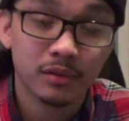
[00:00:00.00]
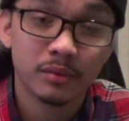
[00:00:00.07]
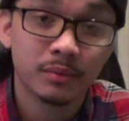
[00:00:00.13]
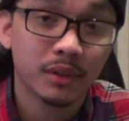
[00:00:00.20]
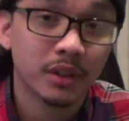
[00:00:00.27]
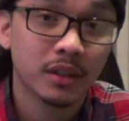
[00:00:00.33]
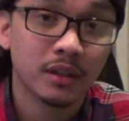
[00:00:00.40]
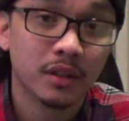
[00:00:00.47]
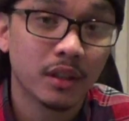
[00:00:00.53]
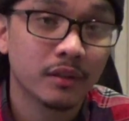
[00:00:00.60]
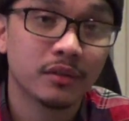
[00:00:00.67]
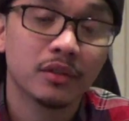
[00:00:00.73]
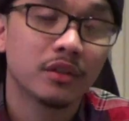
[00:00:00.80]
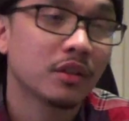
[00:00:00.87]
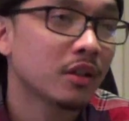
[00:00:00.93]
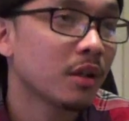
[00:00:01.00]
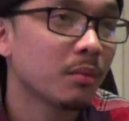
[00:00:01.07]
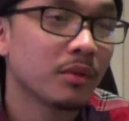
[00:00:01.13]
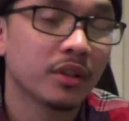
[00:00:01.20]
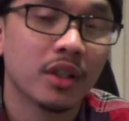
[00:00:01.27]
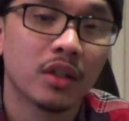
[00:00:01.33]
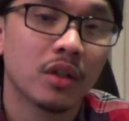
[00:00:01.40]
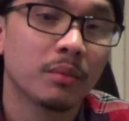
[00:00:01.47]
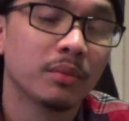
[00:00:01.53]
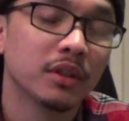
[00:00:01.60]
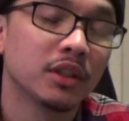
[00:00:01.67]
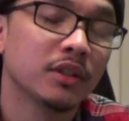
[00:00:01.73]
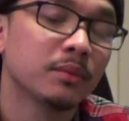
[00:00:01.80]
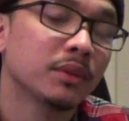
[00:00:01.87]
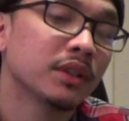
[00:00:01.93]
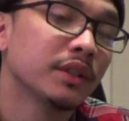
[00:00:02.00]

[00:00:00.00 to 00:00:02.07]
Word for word: Man, like, come on, y'all know Biggie,